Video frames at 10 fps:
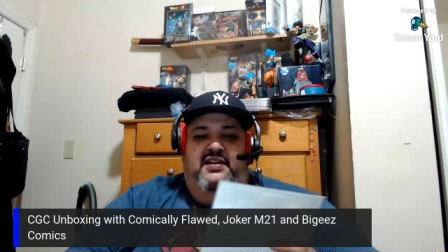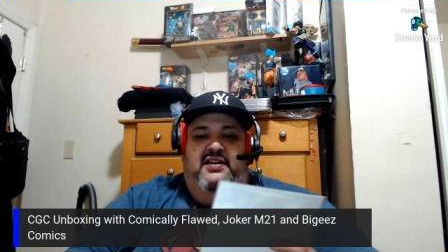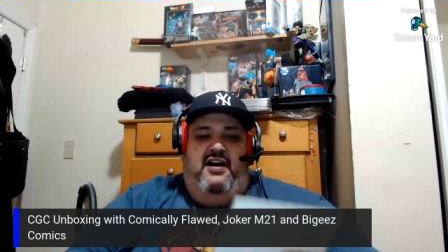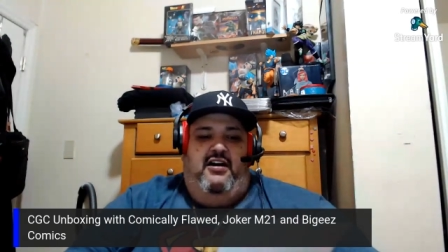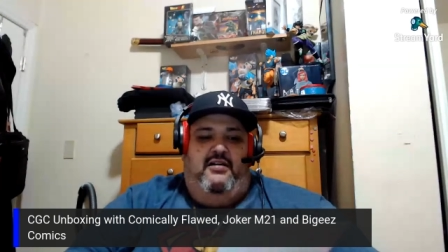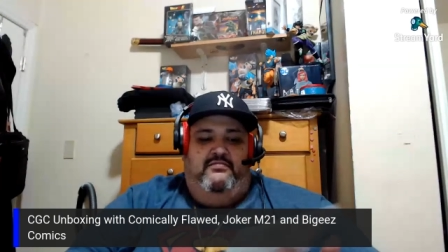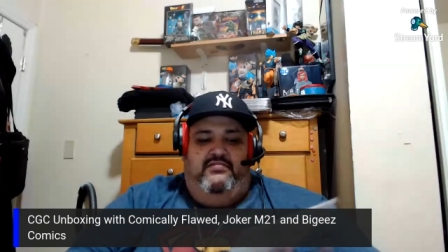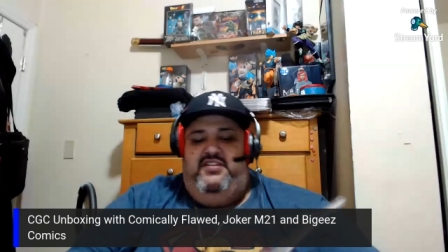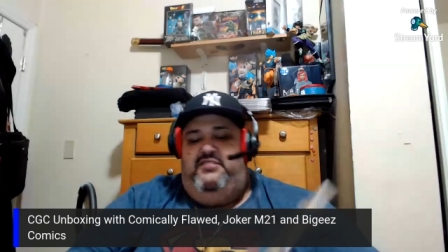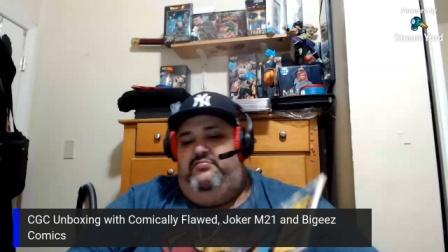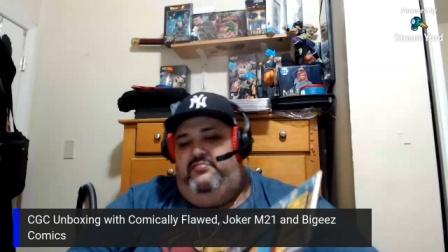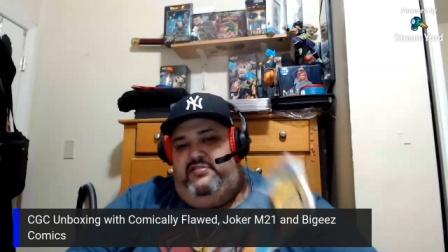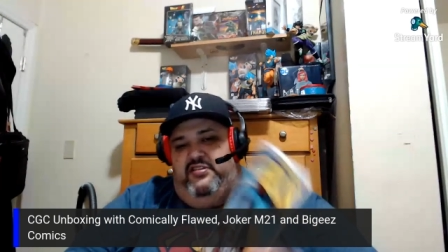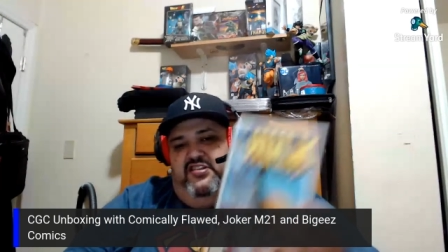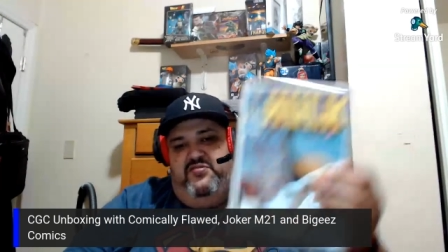Um, so
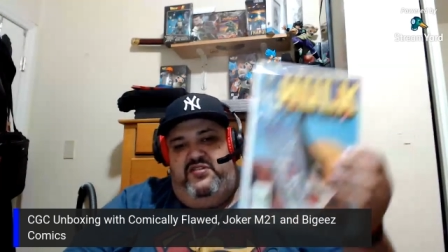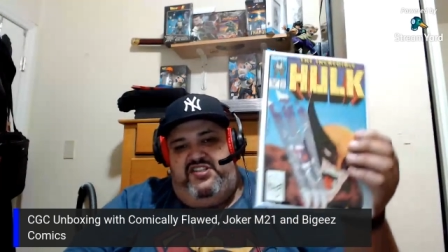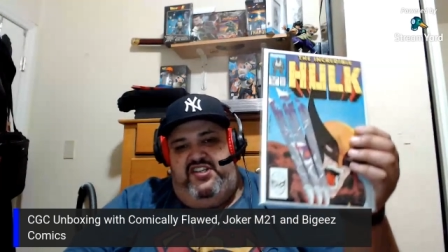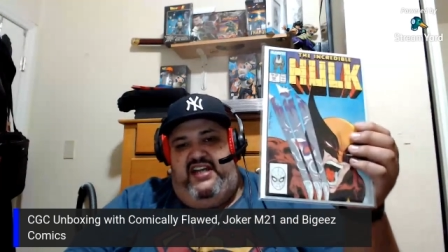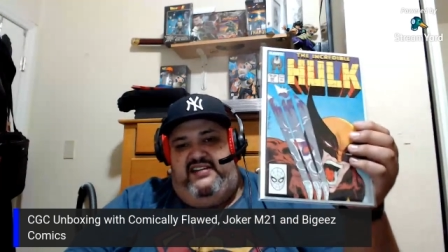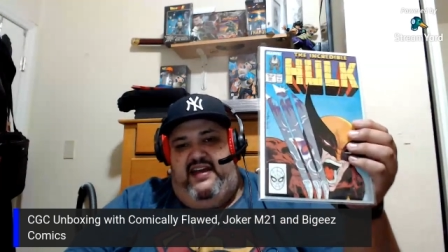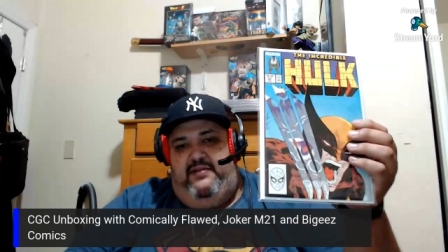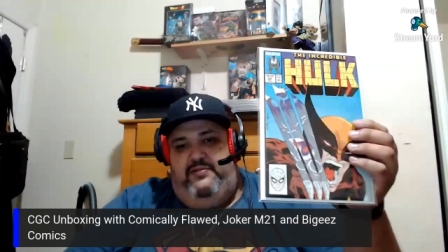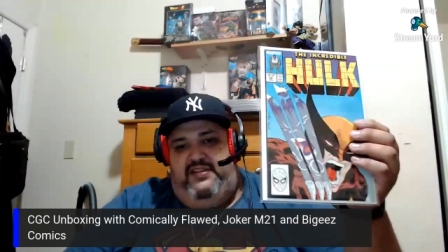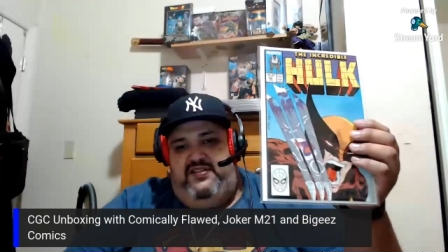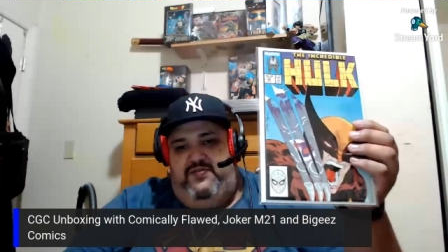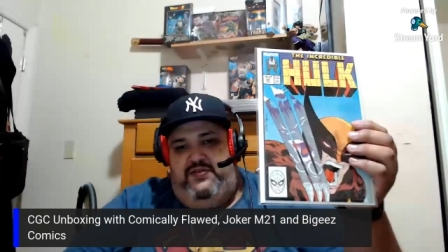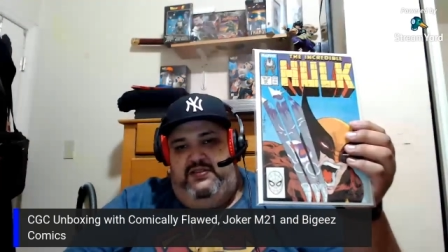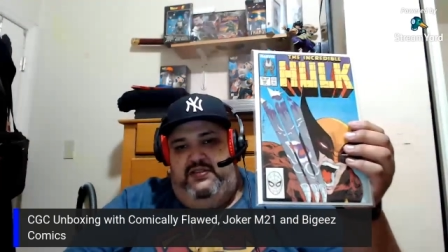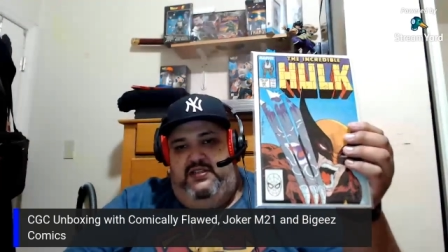so this one I should get that with this
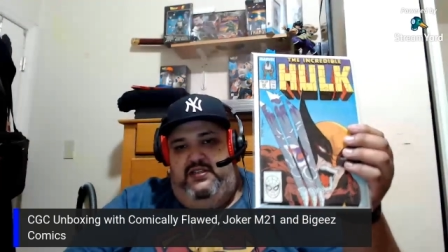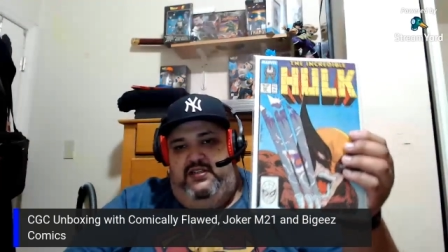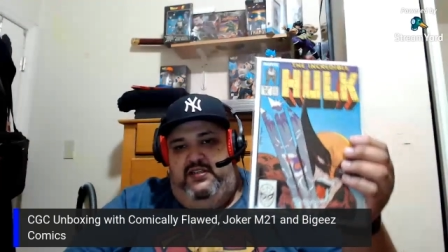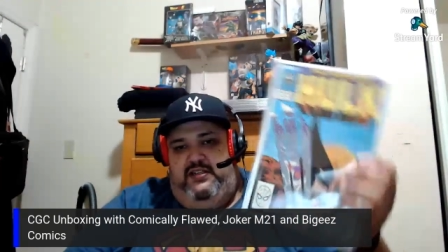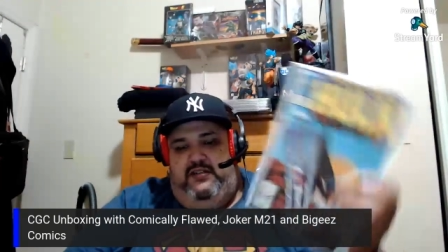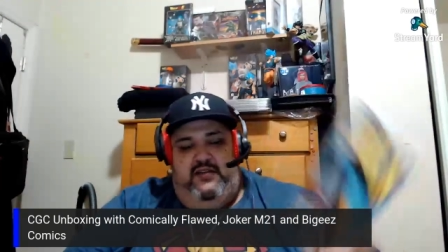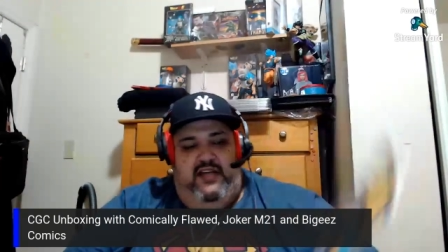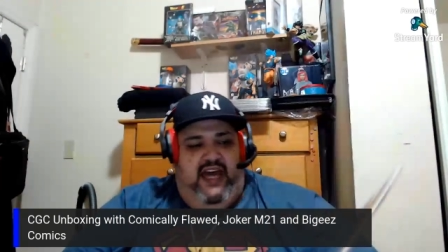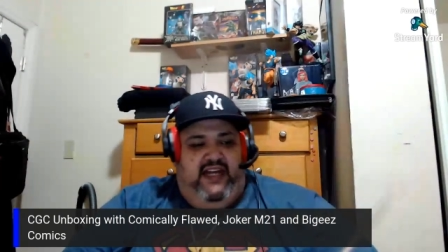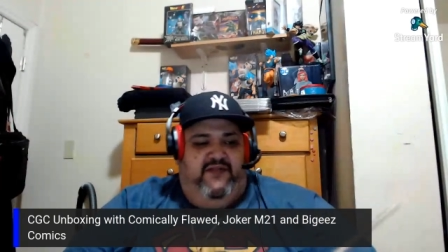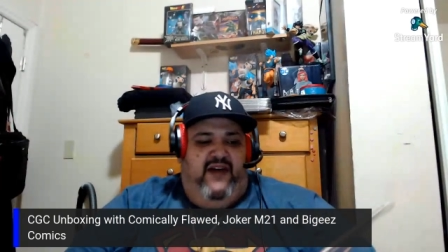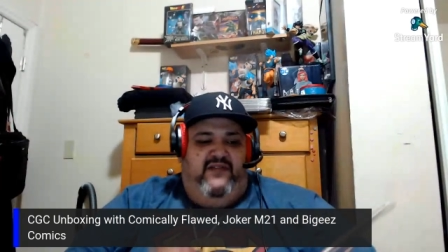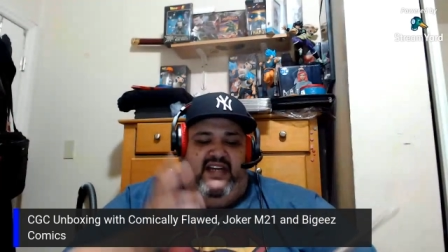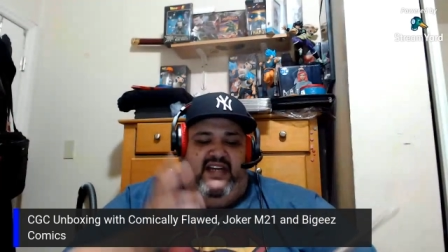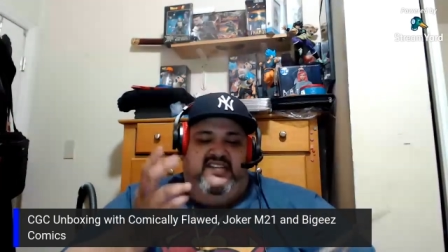one. That's awesome. Know? And if I
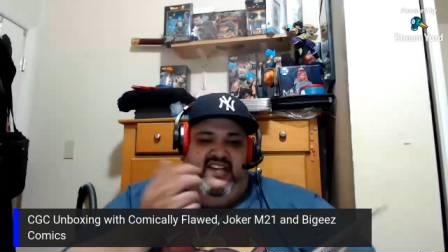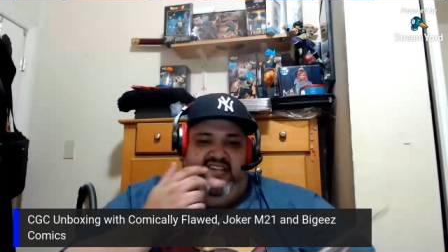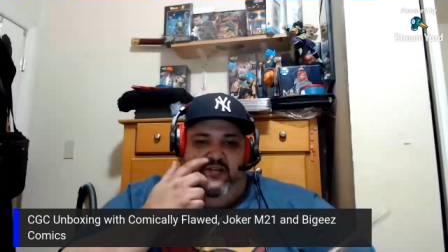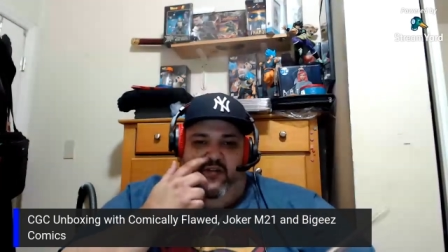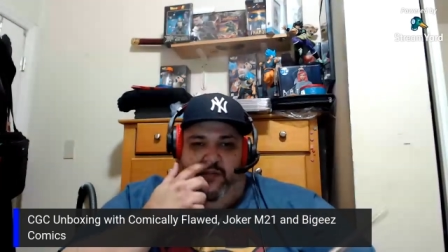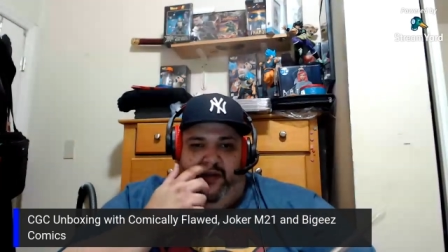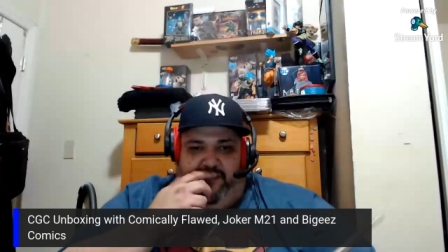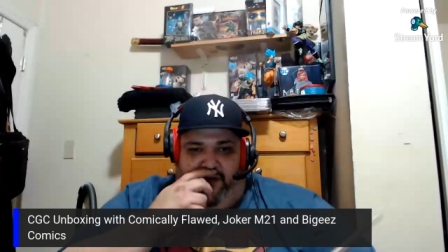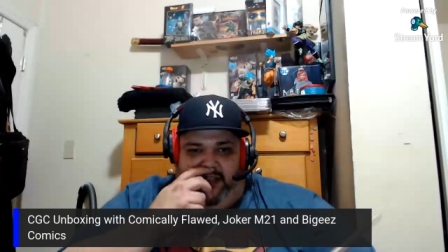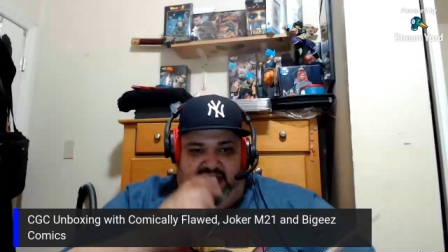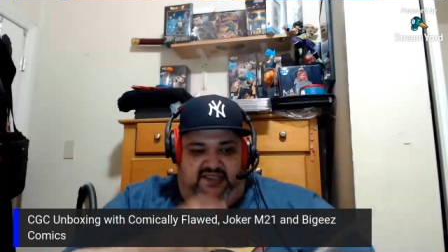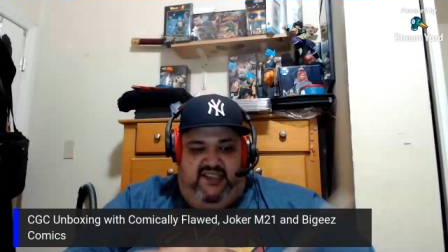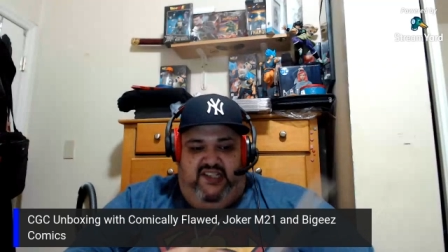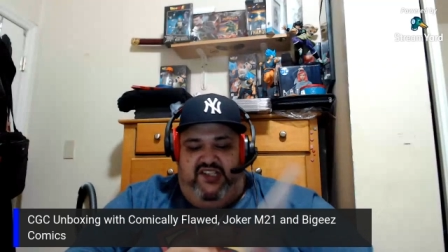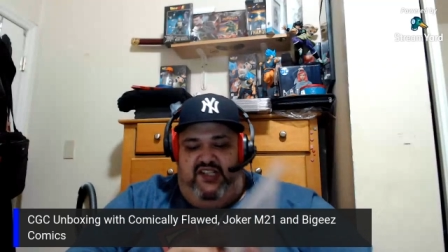ever get a chance to do a McFarlane
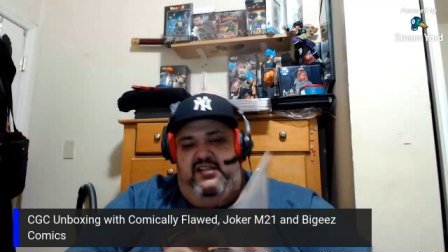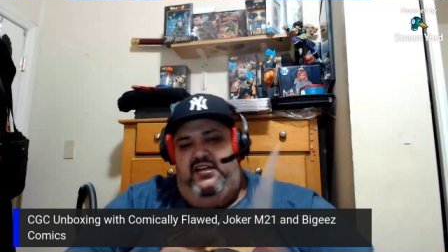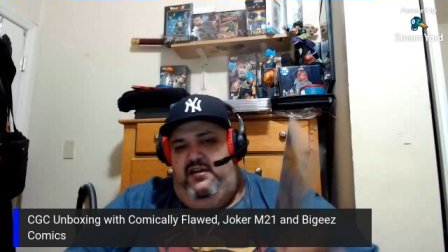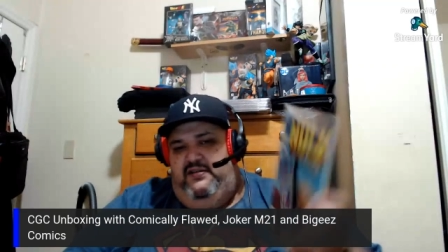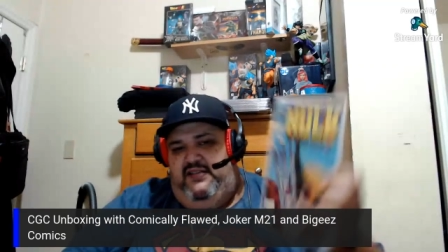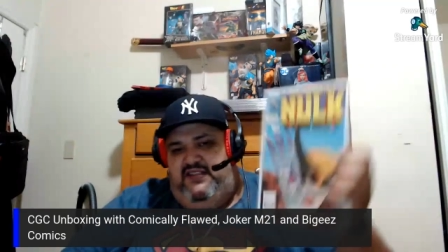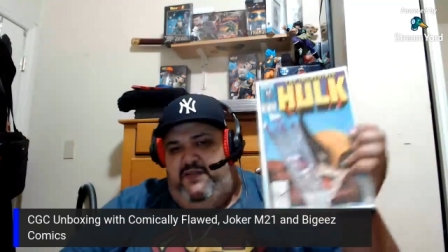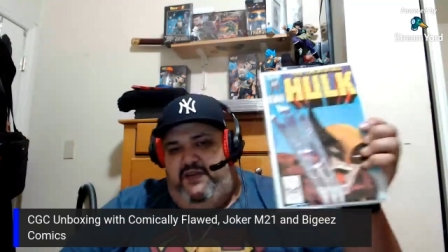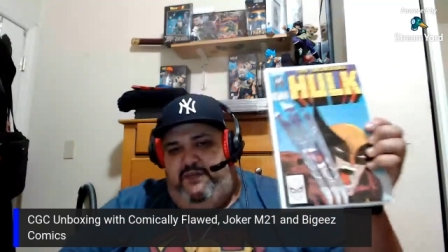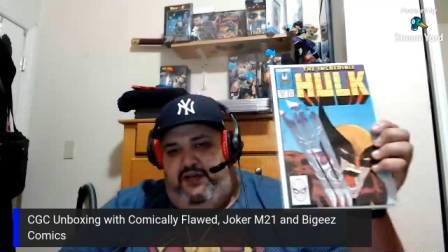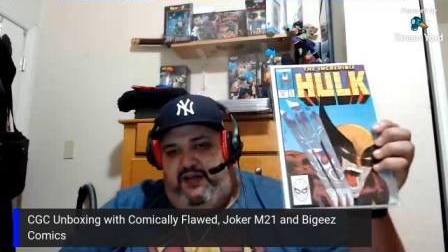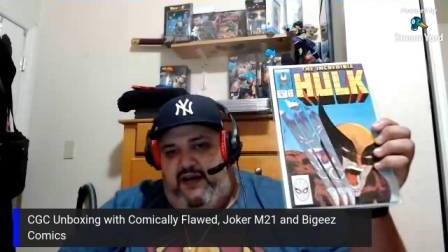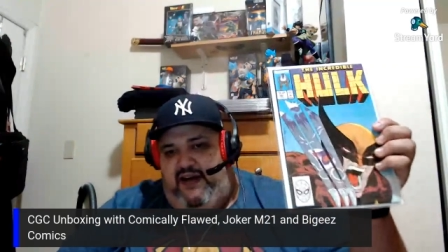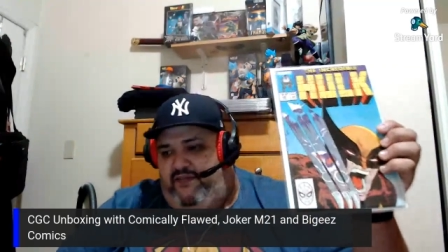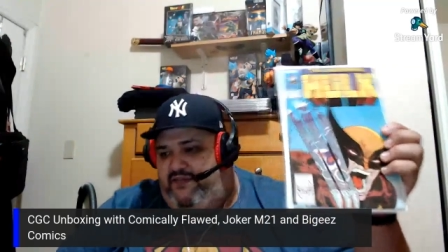signature, this will be the book I'll
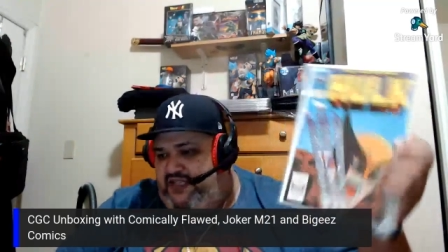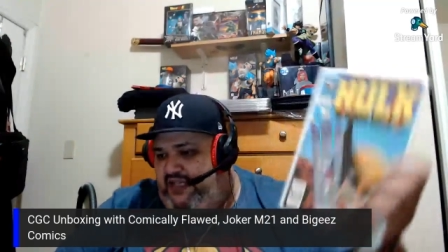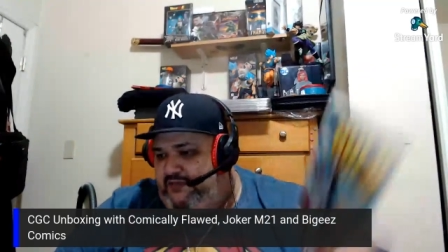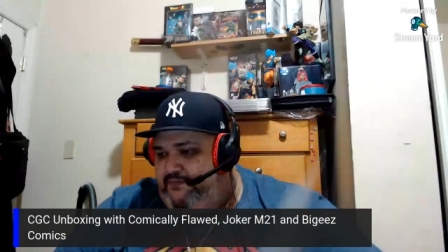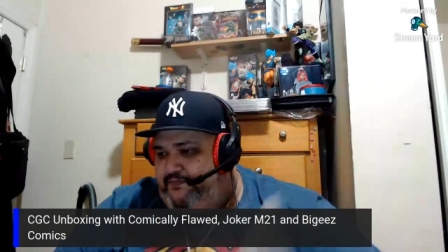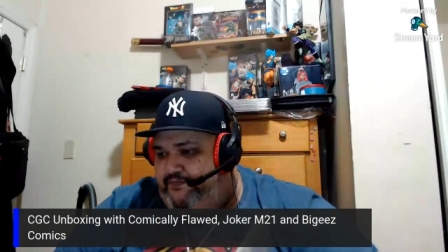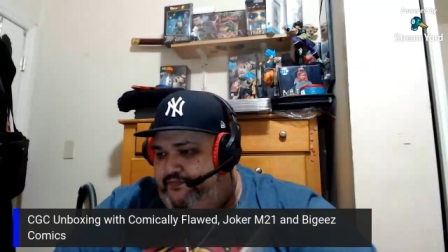have him. Yeah. Sign.